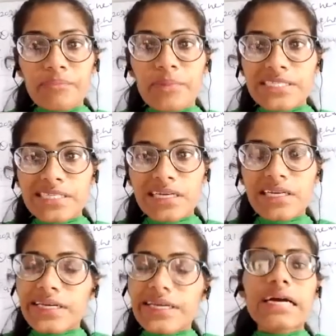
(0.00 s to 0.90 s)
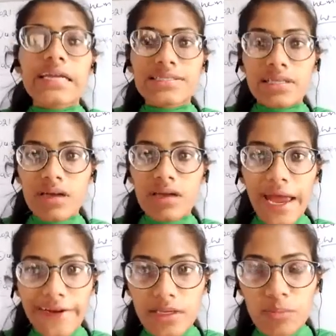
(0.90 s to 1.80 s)
basically taken as an
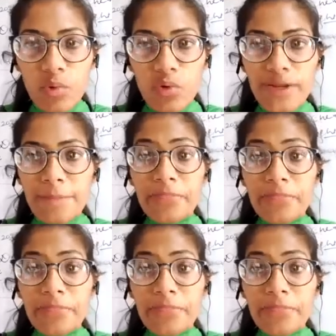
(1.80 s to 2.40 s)
ideal body,